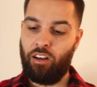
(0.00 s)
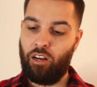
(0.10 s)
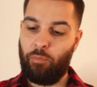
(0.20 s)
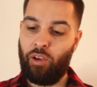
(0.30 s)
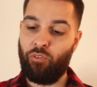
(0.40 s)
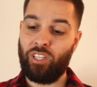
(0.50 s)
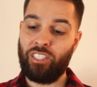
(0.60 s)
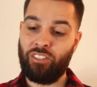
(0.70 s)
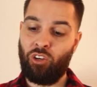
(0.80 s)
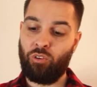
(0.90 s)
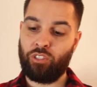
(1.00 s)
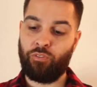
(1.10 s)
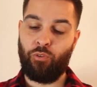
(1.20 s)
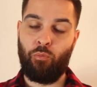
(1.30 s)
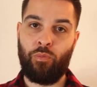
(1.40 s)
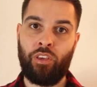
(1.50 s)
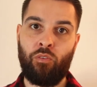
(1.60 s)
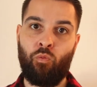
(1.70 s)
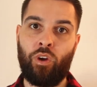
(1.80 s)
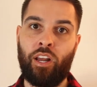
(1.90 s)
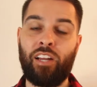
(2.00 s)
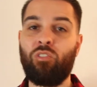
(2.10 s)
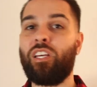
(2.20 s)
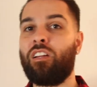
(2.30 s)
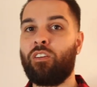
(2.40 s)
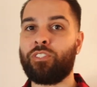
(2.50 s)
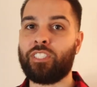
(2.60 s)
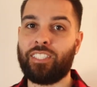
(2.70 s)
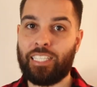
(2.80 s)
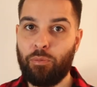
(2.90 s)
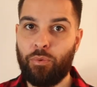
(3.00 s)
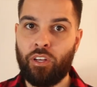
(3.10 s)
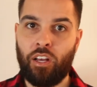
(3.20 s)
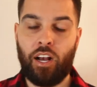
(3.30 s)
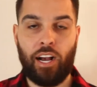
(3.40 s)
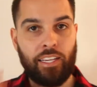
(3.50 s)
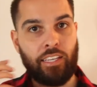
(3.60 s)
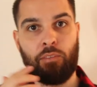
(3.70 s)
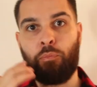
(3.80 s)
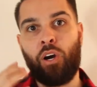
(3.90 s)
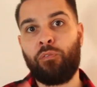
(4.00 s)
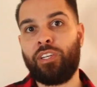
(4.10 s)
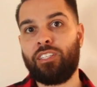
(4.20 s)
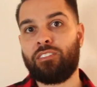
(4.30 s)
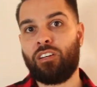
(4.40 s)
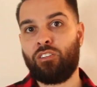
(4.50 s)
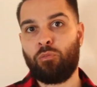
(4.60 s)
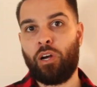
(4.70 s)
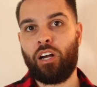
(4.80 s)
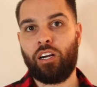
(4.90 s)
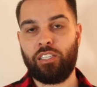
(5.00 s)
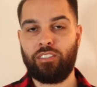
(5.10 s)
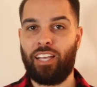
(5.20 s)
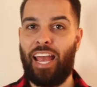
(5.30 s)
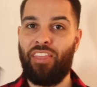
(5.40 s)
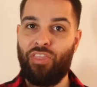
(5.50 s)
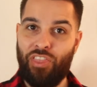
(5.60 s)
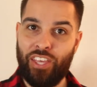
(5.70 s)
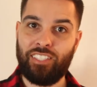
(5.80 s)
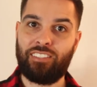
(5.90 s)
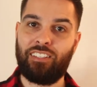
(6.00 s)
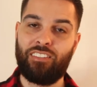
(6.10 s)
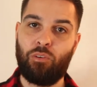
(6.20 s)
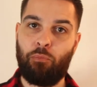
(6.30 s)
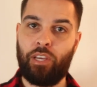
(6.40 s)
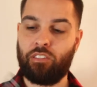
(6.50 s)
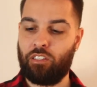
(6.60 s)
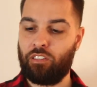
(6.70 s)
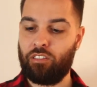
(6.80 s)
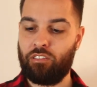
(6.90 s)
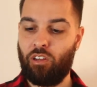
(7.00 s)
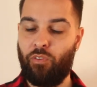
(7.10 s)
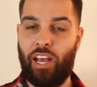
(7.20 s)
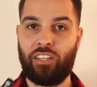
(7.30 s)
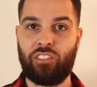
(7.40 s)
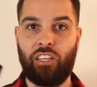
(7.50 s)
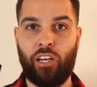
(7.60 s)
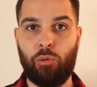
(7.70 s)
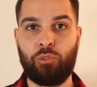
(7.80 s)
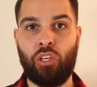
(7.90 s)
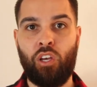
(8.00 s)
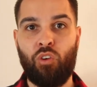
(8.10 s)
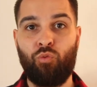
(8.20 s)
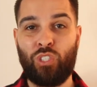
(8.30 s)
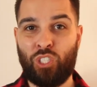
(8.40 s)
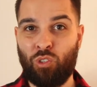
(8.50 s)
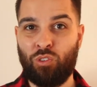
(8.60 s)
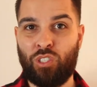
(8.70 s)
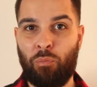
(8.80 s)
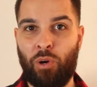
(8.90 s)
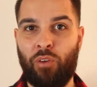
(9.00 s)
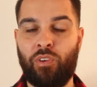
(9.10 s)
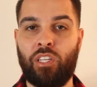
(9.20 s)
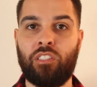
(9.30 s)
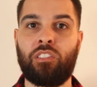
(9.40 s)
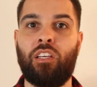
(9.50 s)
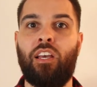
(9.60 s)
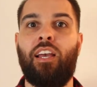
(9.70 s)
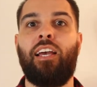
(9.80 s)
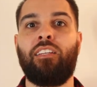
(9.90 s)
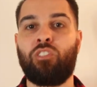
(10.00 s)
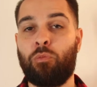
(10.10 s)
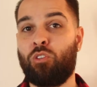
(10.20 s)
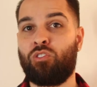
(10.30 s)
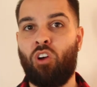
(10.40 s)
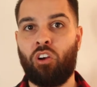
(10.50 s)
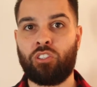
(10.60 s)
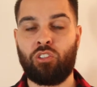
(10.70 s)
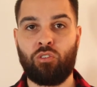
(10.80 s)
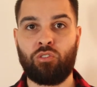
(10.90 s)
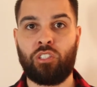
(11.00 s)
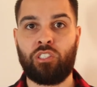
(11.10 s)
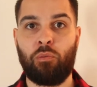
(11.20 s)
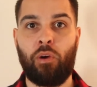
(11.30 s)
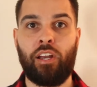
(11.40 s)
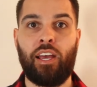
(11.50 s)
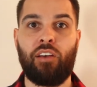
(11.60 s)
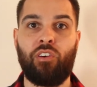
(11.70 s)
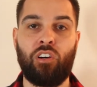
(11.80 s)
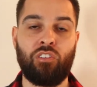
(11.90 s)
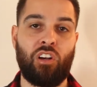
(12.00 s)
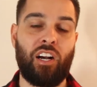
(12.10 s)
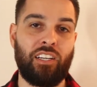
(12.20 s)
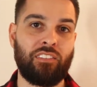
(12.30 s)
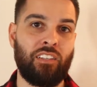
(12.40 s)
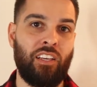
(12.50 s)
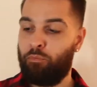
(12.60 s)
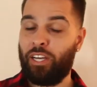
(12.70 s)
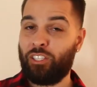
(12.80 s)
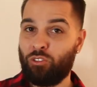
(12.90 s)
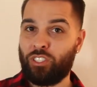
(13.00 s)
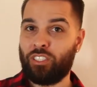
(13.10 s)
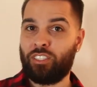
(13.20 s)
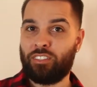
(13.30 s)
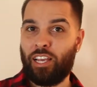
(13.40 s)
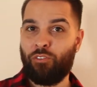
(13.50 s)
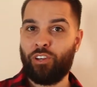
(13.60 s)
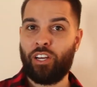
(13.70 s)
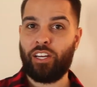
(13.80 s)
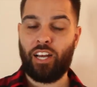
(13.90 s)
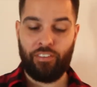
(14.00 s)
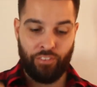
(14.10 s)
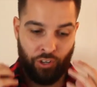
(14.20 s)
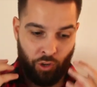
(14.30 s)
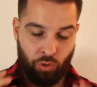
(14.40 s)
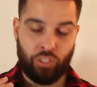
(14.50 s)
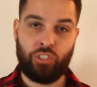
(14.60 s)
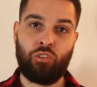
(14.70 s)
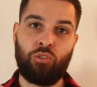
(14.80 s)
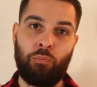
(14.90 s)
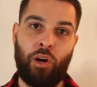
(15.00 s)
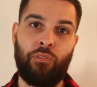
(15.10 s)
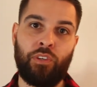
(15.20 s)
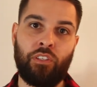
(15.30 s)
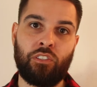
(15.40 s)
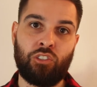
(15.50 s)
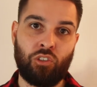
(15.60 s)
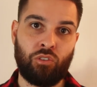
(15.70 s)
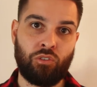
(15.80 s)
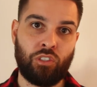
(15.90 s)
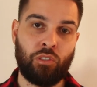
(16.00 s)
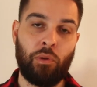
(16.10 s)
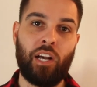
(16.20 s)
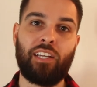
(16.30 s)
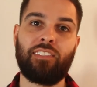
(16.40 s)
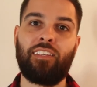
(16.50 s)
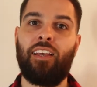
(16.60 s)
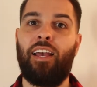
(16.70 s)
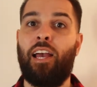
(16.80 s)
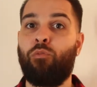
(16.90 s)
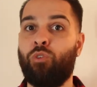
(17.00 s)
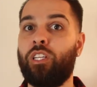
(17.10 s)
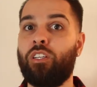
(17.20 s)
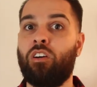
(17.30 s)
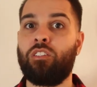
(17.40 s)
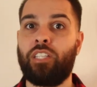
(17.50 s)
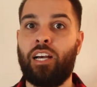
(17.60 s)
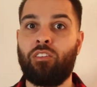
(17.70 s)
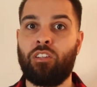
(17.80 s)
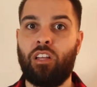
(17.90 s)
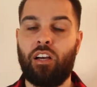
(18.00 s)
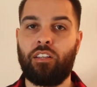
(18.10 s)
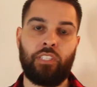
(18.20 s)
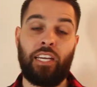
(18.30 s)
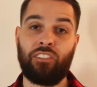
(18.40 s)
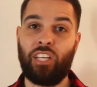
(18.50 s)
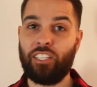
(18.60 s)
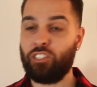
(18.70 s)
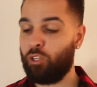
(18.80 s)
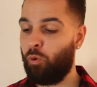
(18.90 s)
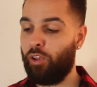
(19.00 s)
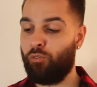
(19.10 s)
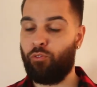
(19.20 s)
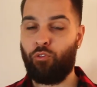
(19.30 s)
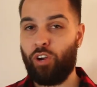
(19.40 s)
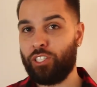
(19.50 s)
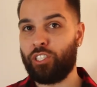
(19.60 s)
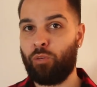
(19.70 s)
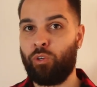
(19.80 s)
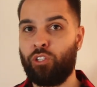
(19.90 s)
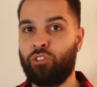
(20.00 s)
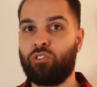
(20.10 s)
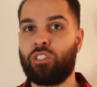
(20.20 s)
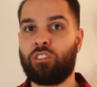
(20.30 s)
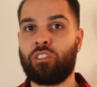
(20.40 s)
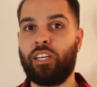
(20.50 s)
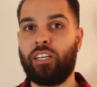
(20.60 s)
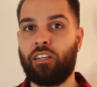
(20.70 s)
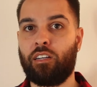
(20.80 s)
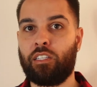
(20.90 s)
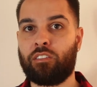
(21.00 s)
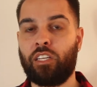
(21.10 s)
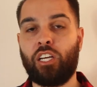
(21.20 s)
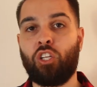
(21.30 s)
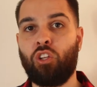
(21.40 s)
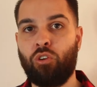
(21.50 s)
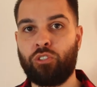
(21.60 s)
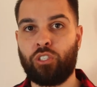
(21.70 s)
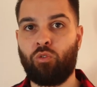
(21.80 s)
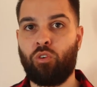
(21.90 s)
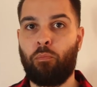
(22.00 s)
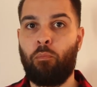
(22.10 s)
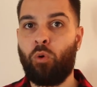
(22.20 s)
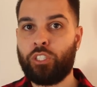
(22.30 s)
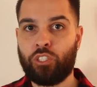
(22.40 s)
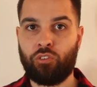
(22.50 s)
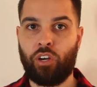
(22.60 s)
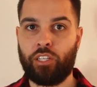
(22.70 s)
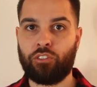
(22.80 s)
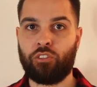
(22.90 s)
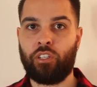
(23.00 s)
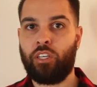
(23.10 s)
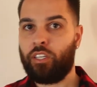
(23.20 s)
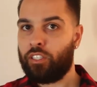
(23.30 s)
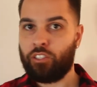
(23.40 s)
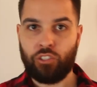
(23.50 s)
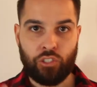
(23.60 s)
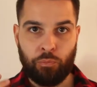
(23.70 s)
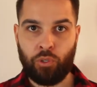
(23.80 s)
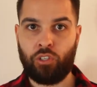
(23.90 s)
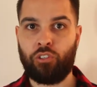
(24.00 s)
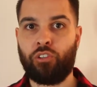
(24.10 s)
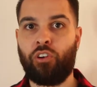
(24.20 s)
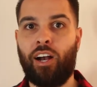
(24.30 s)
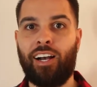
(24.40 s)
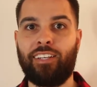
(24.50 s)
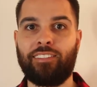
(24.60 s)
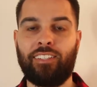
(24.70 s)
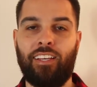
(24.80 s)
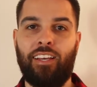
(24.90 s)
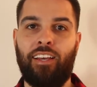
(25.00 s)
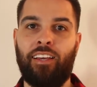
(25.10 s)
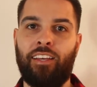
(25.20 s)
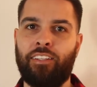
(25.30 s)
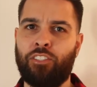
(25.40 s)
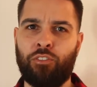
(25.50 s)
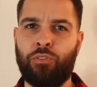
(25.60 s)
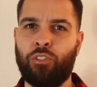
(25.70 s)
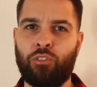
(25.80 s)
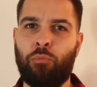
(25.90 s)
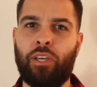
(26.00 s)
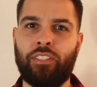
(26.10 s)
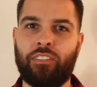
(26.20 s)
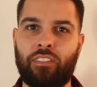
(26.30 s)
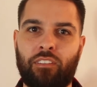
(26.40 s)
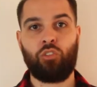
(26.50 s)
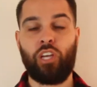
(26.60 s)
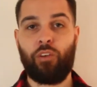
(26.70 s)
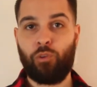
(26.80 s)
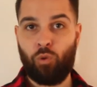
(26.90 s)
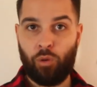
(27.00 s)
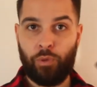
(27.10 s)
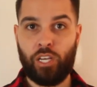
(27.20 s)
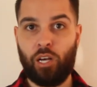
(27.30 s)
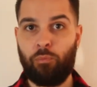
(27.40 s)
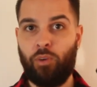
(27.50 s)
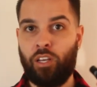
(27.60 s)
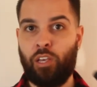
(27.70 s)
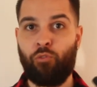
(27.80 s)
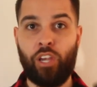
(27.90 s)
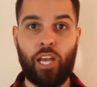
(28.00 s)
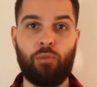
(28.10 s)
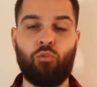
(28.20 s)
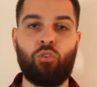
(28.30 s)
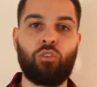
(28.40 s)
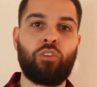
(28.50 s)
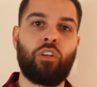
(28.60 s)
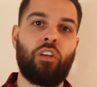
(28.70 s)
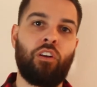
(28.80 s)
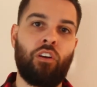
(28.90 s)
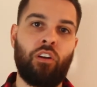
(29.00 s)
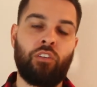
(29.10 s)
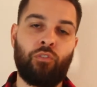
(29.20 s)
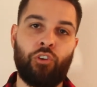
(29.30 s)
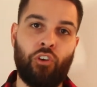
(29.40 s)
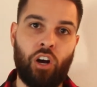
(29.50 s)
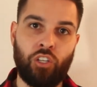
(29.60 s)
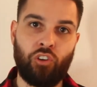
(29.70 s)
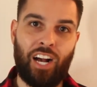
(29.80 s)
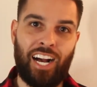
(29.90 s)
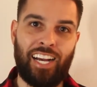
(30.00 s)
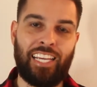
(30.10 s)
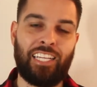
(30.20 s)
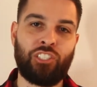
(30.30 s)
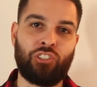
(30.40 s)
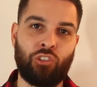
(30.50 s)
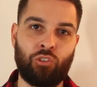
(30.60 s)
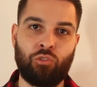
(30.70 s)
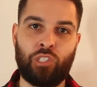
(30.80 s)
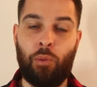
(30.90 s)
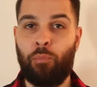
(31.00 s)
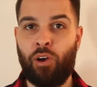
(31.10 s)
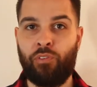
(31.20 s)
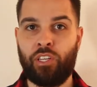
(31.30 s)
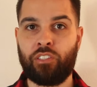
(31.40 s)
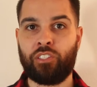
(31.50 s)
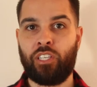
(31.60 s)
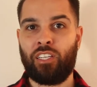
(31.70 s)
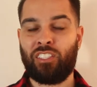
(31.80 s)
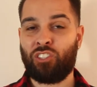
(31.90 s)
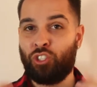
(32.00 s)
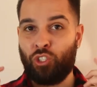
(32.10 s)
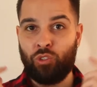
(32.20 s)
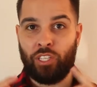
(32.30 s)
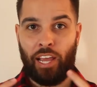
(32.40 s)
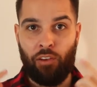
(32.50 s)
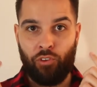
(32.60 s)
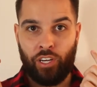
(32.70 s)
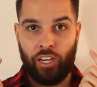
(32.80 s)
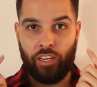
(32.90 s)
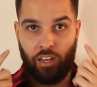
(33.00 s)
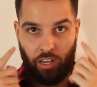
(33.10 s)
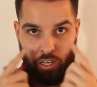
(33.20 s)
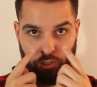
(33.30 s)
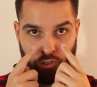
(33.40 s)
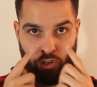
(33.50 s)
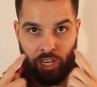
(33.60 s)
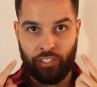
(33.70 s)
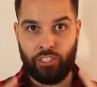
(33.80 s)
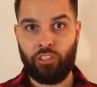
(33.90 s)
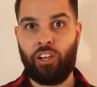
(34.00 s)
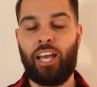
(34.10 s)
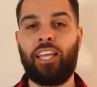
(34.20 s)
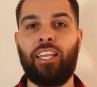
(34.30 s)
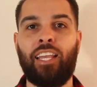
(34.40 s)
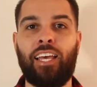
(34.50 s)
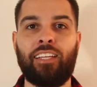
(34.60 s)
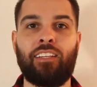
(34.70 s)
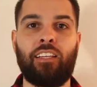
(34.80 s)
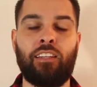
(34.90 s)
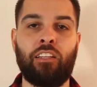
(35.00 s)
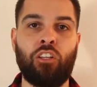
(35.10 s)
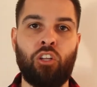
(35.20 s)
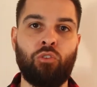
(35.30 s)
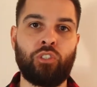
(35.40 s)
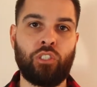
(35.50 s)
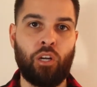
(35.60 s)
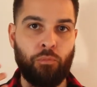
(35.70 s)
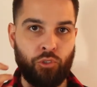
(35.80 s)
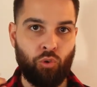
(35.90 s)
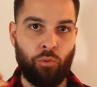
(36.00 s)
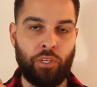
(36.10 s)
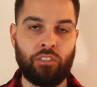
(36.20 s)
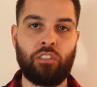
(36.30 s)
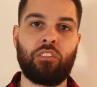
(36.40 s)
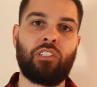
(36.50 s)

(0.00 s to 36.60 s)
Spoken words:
I really noticed for me, when I don't get enough sleep, I get puffiness under my eyes, and this is amazing. This stuff actually helps reduce the puffiness and some of those dark circles that you might have under your eyes. By using this every night, I've noticed those puffy circles under my eyes have really gone down a lot. And it's actually quite refreshing when you use it. It's like a lotion or a moisturizer you just put under your eyes, and it just feels amazing. So yeah, if you want to pick up a rehab roller for your under eye circles and puffiness, just use it every night under your eyes here and let the lotion absorb into the